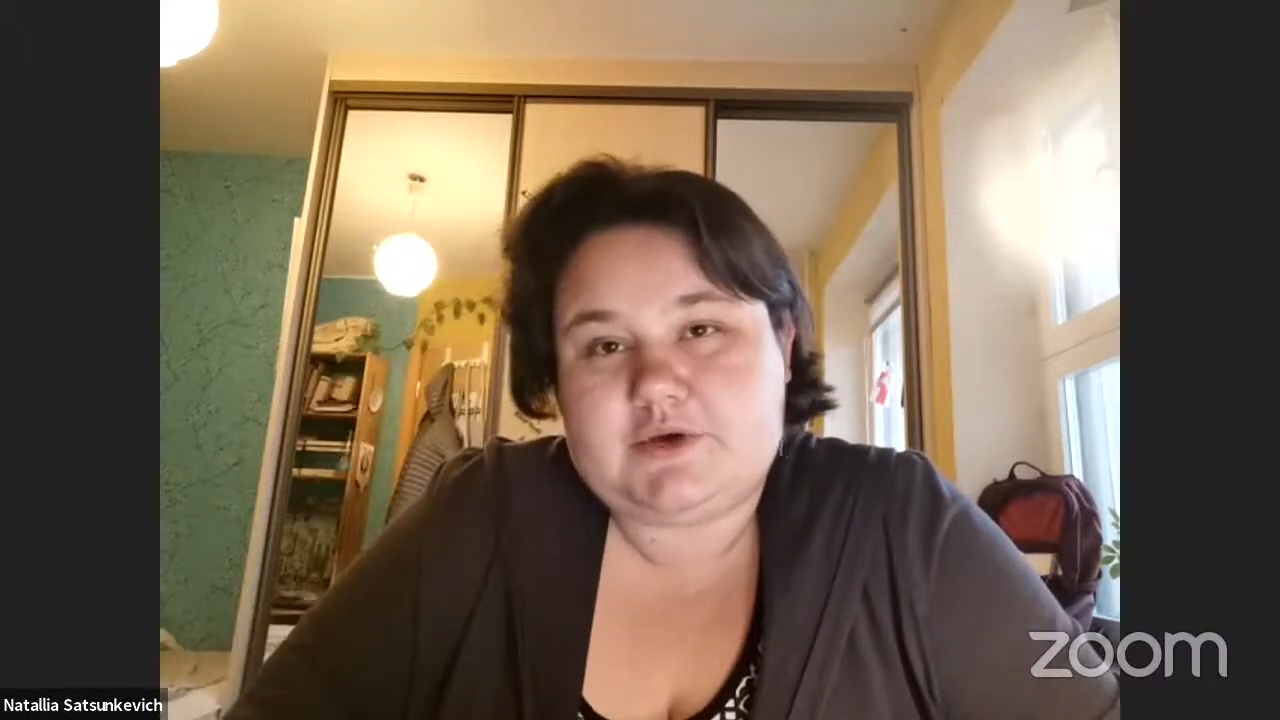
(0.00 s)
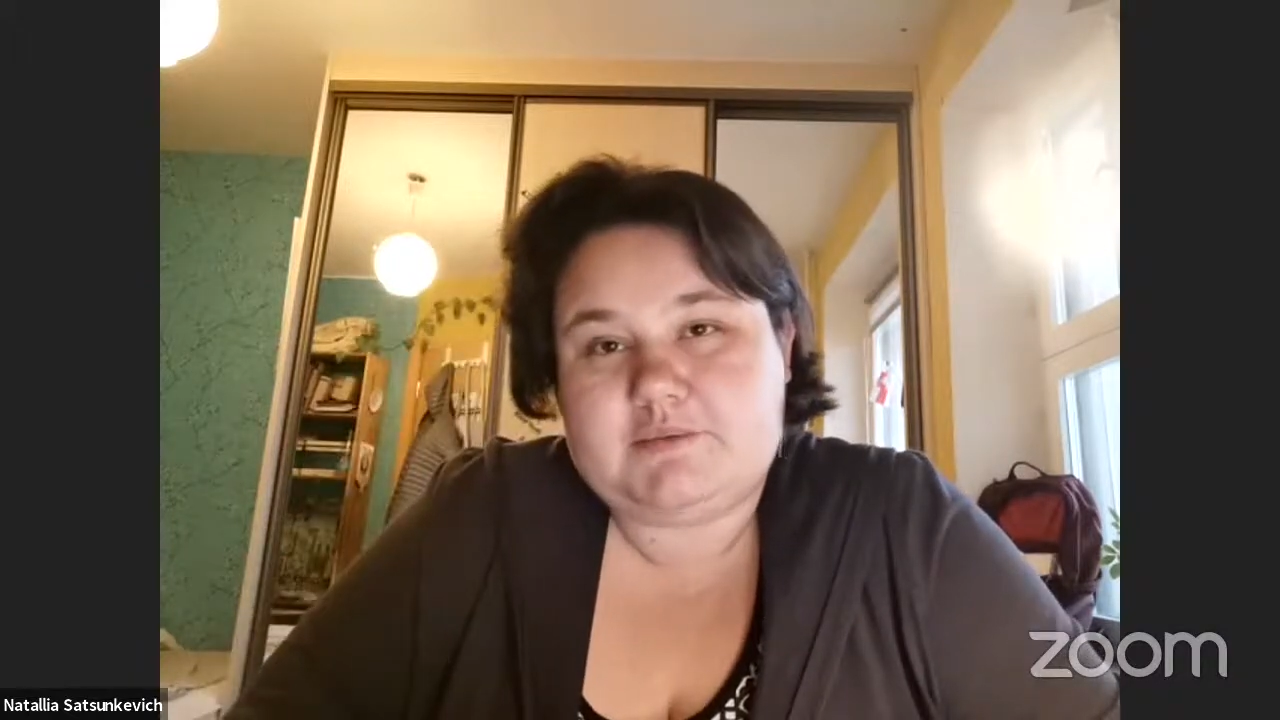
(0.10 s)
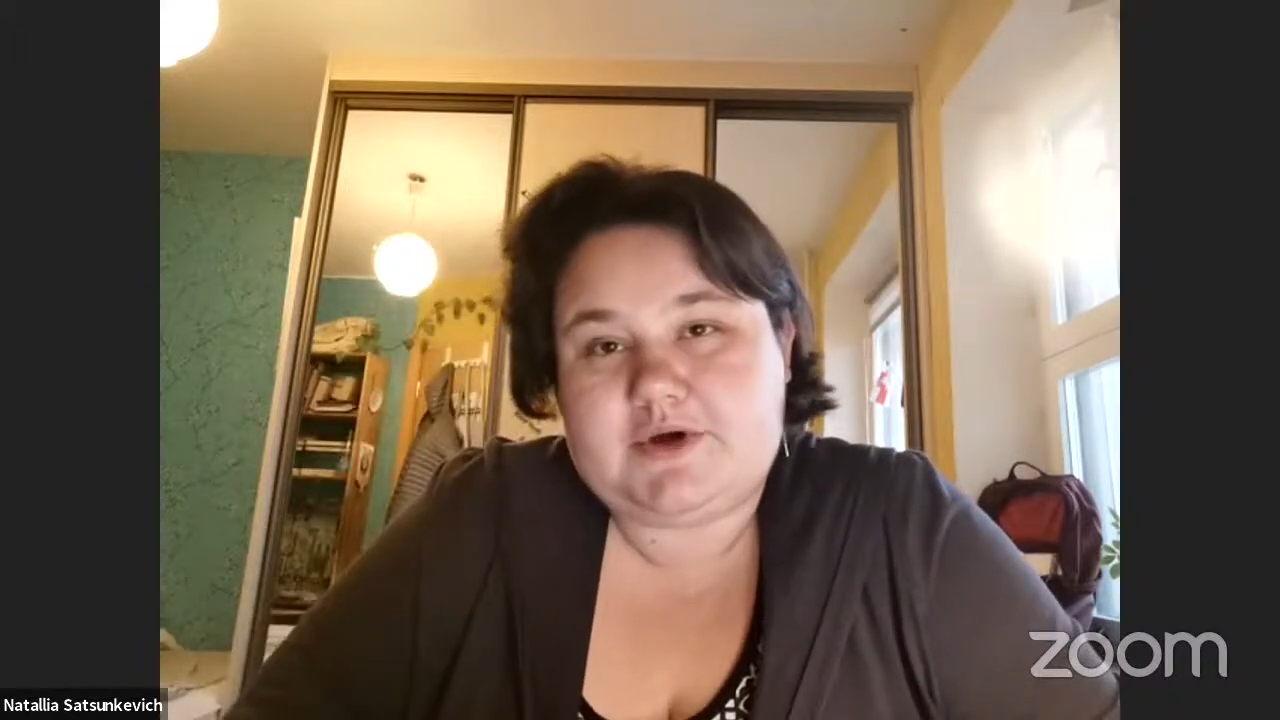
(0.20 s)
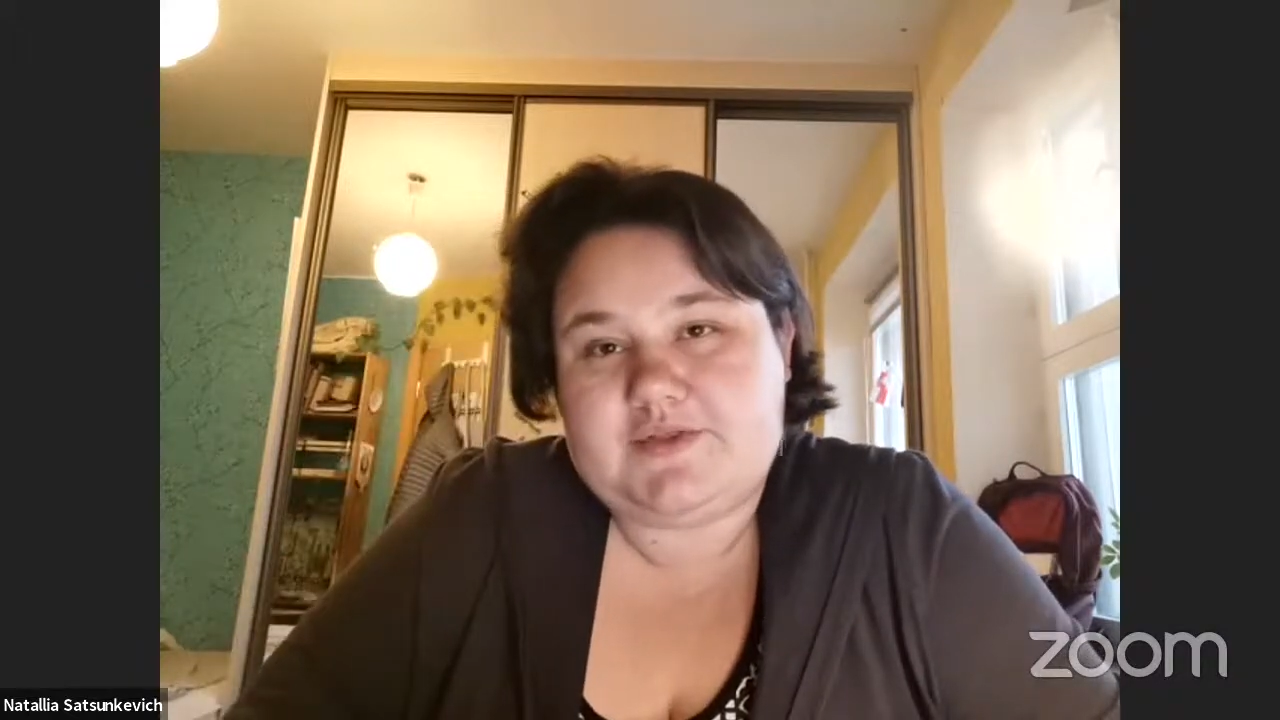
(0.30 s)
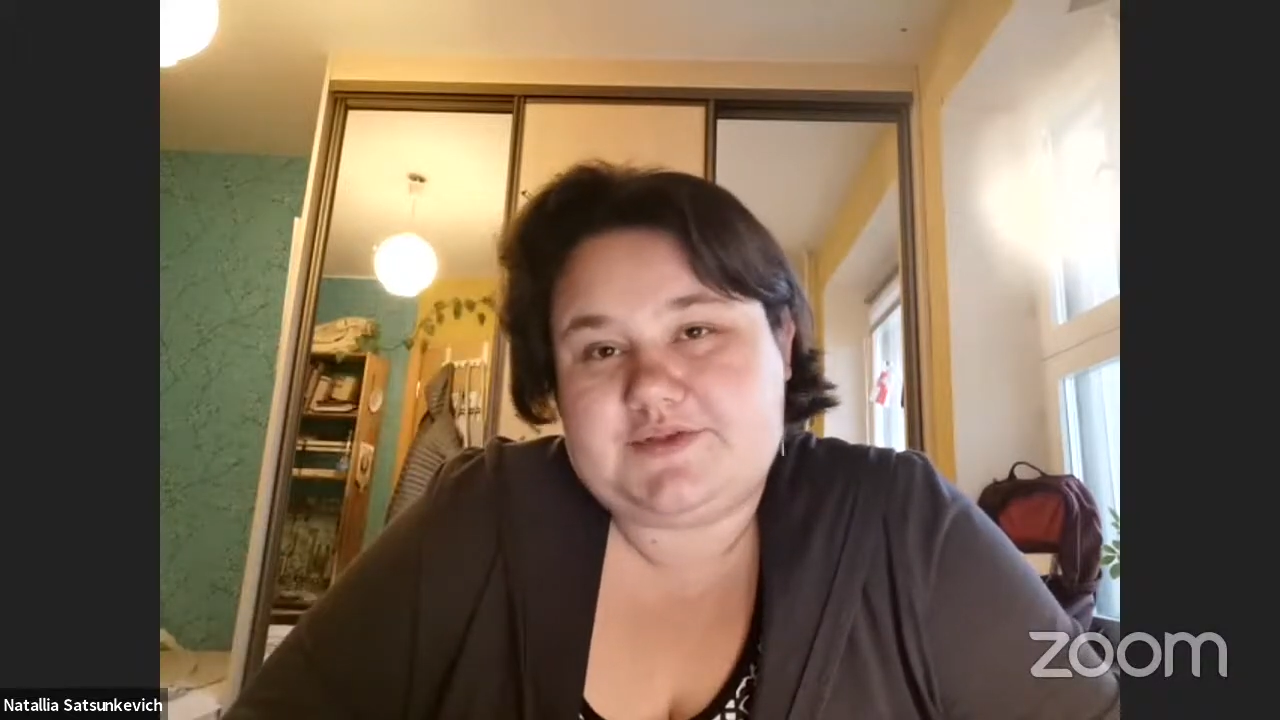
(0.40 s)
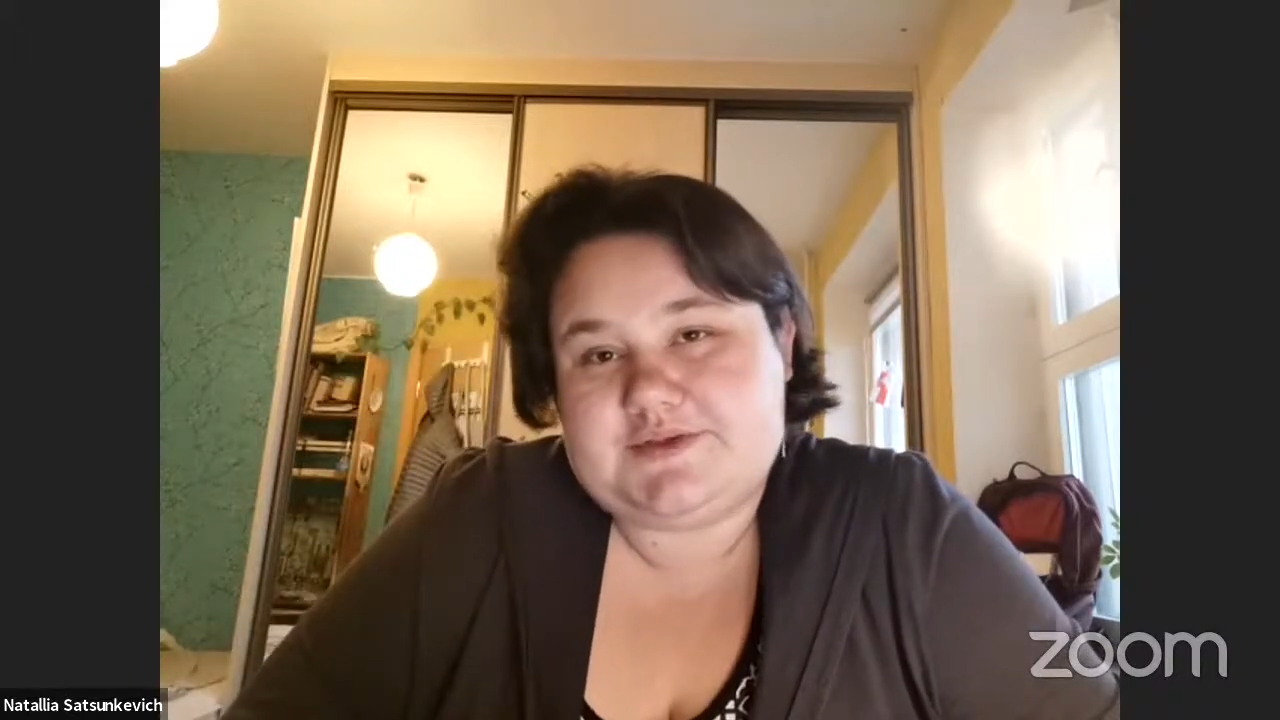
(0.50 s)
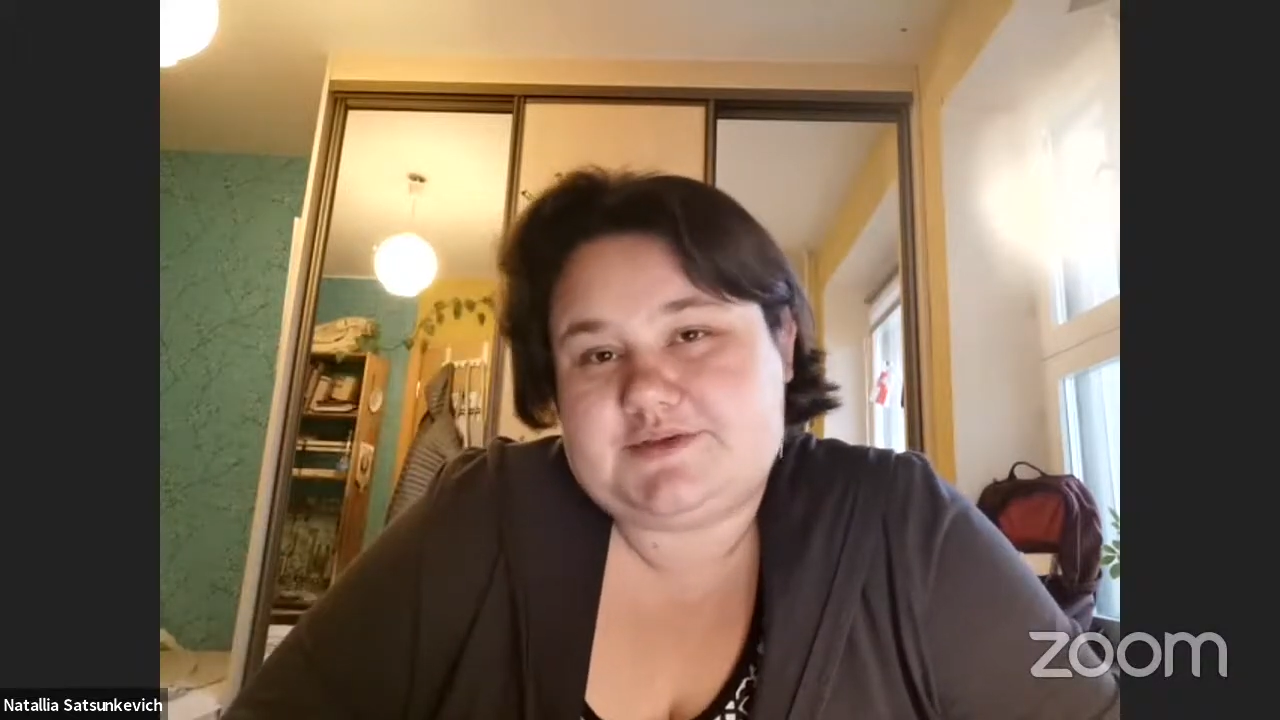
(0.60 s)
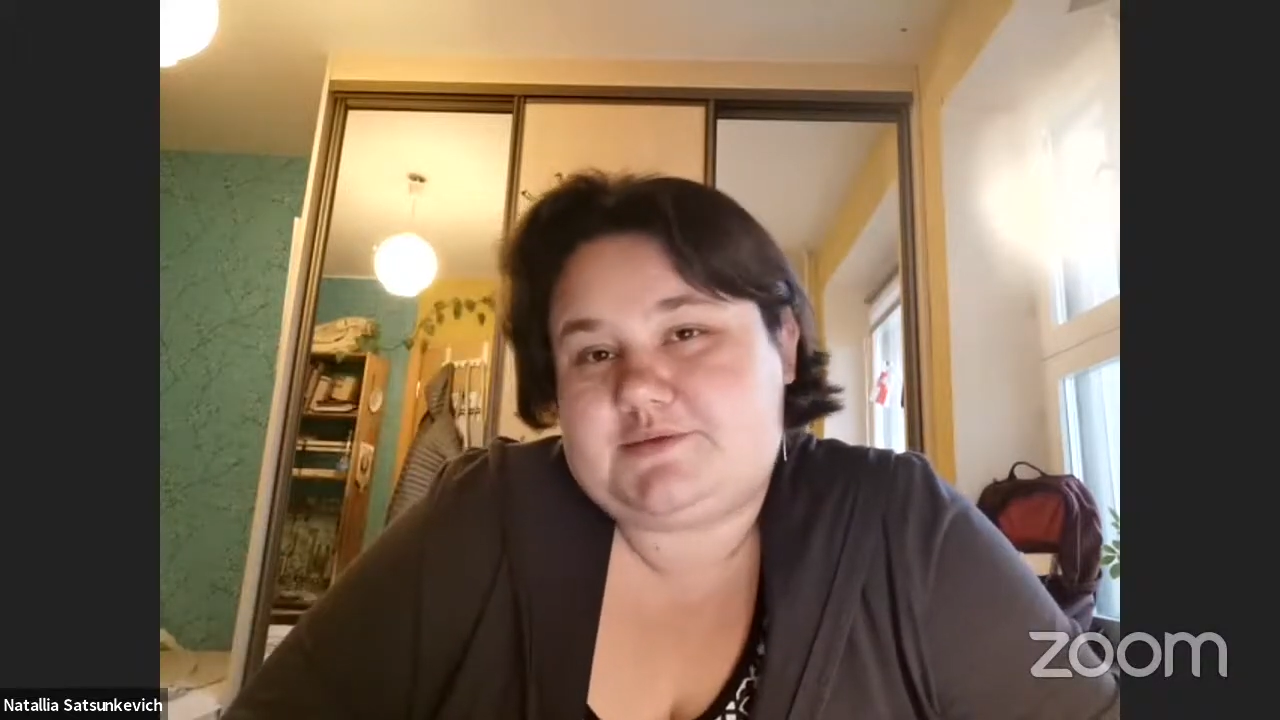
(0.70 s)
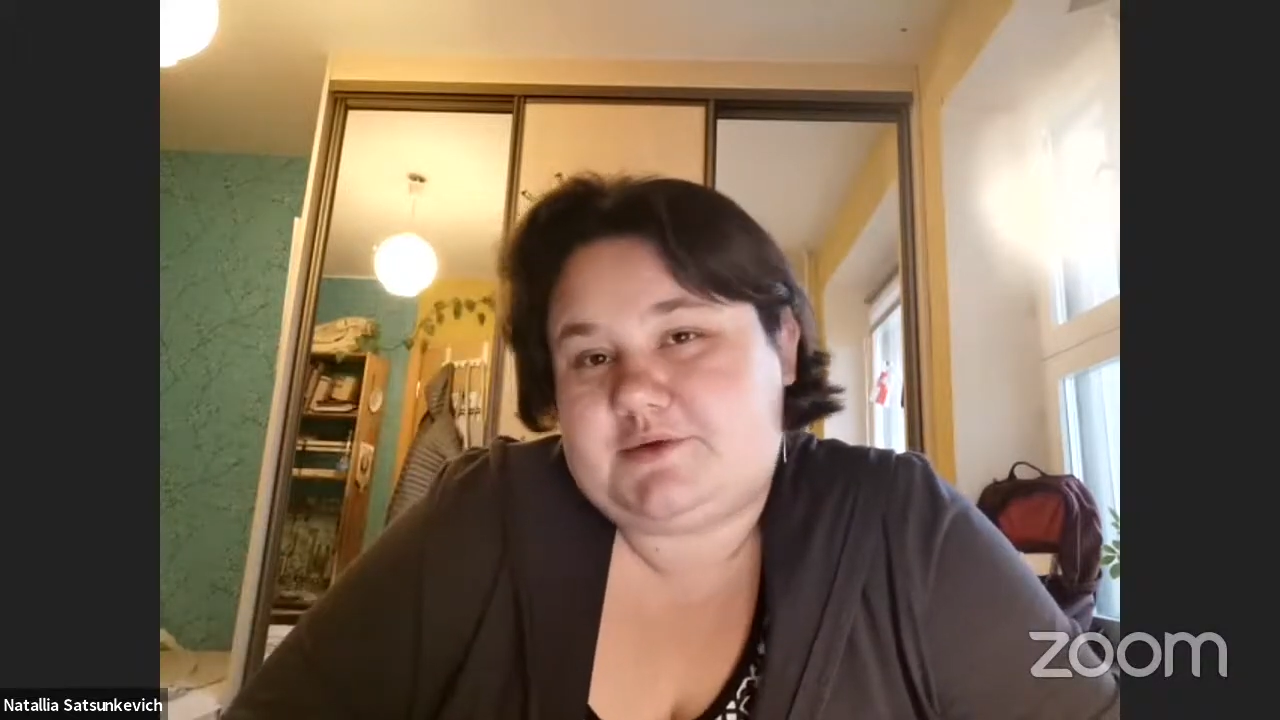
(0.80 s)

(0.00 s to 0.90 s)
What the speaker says: among these